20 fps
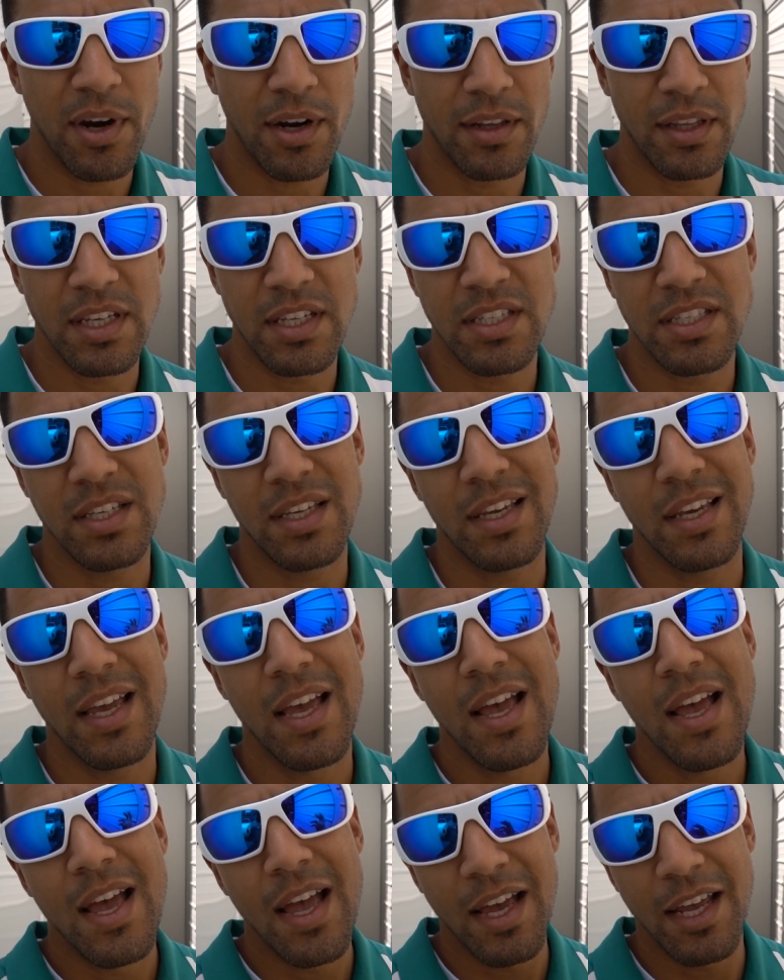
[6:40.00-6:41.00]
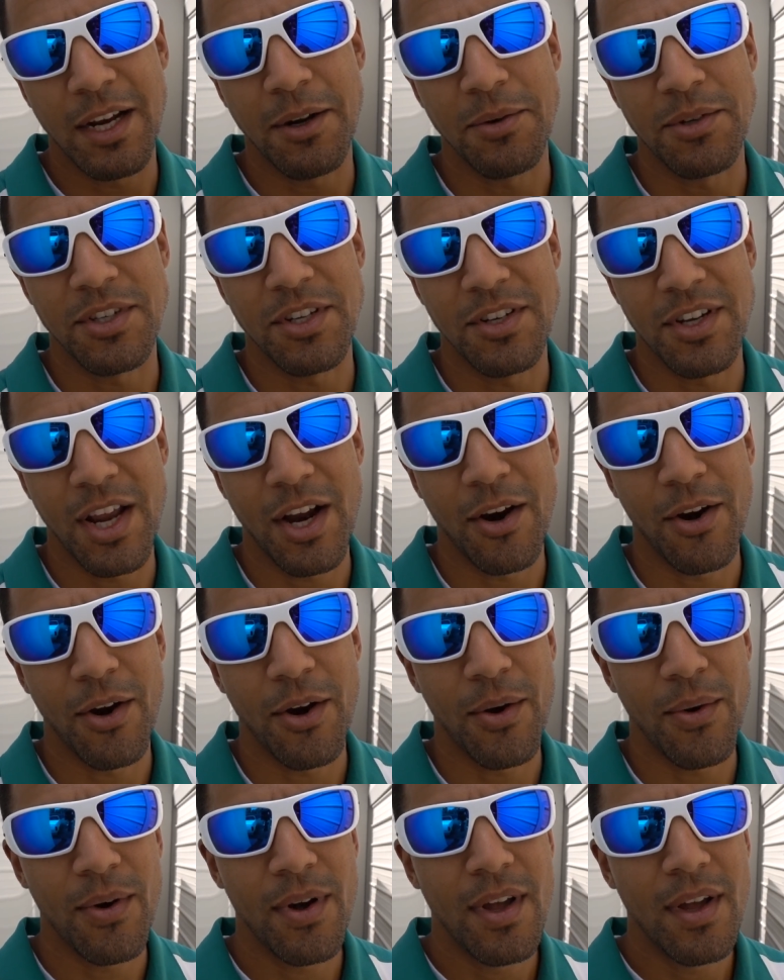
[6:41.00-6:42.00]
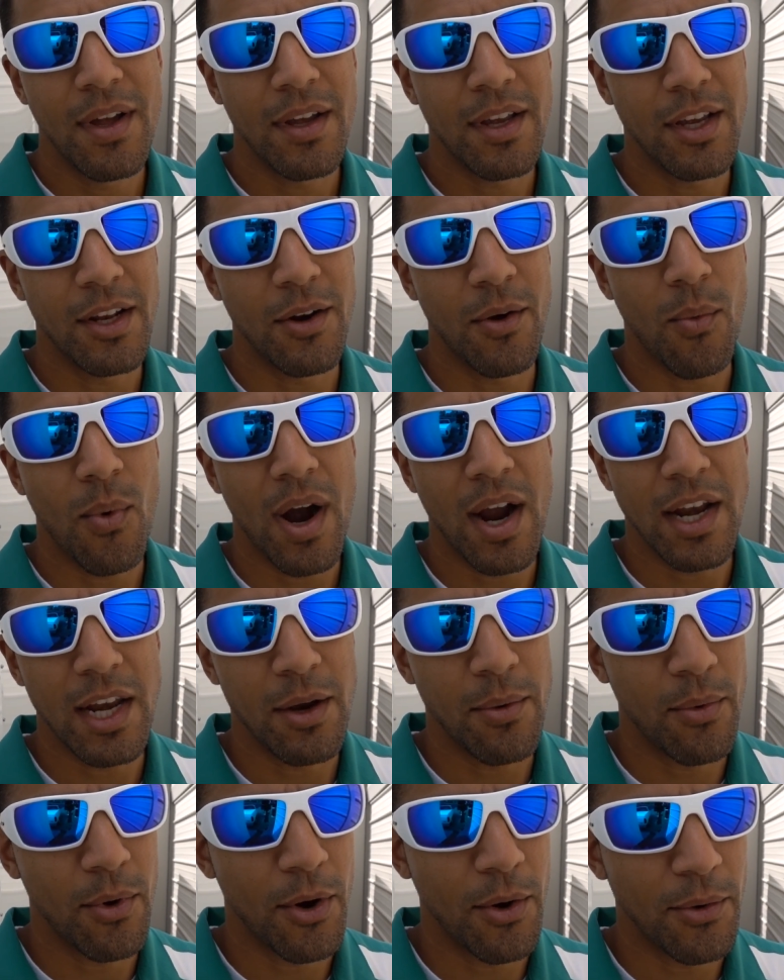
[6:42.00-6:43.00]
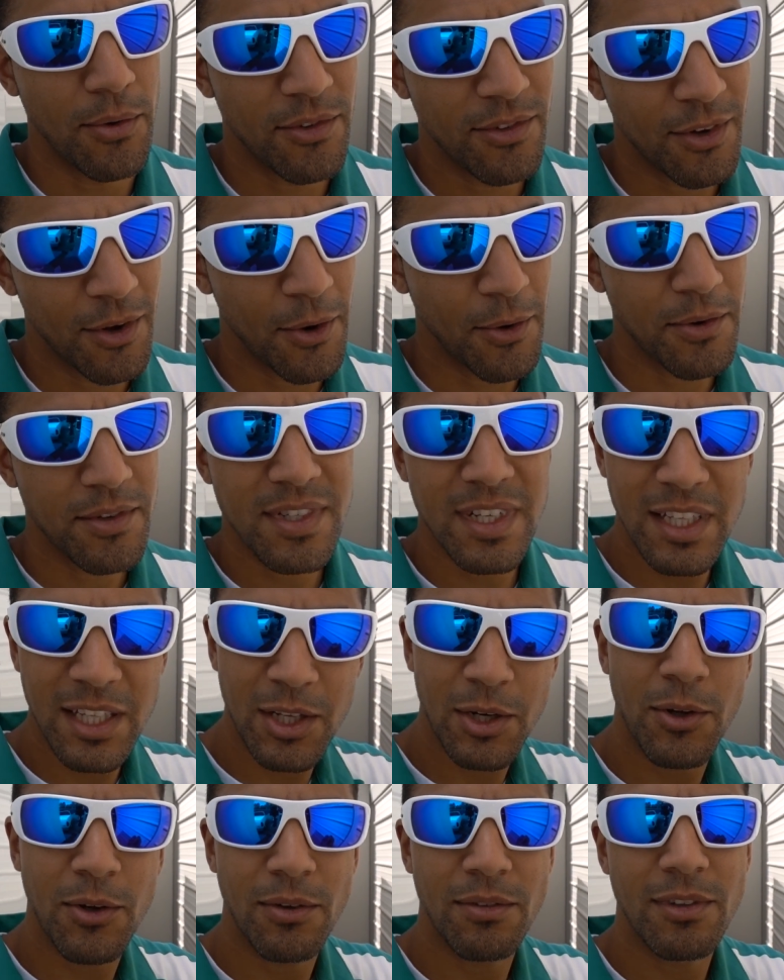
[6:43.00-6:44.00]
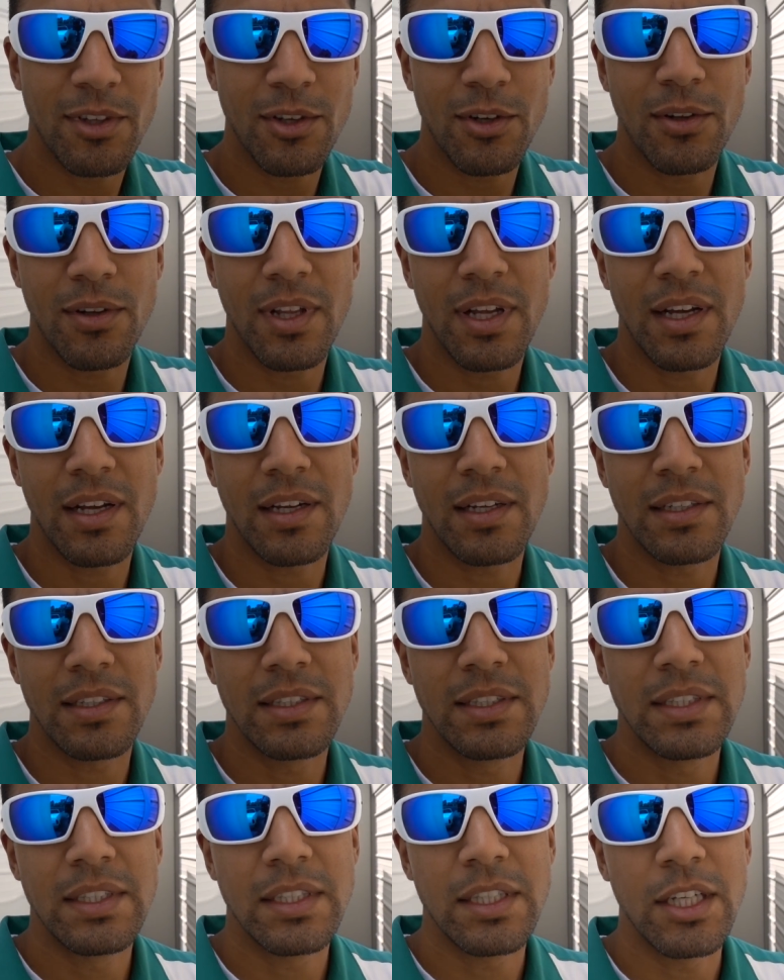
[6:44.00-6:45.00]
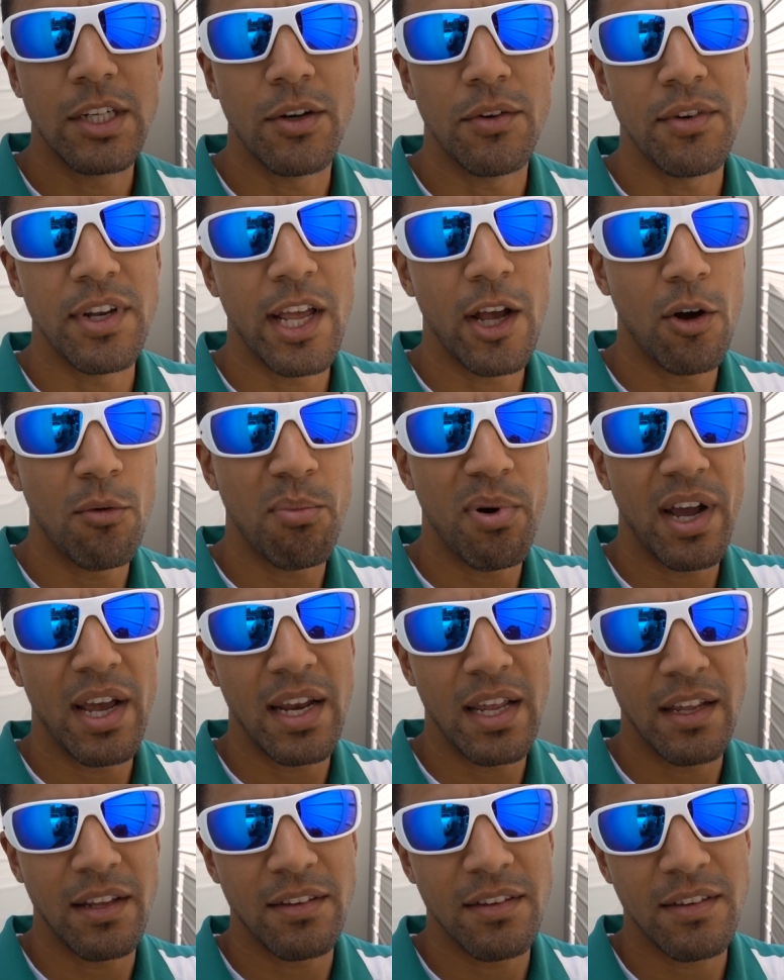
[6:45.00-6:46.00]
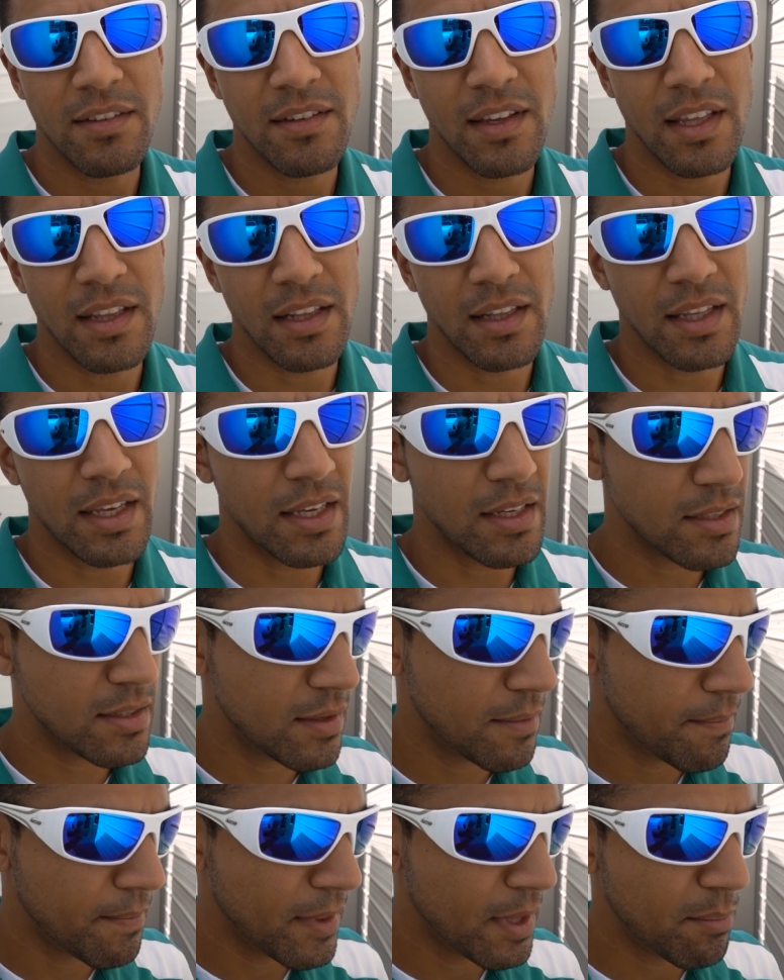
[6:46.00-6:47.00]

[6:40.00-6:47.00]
barely see, and it was a narrow, you know, windy road. So it was a little, little, uh, you know, nail biting to say the least.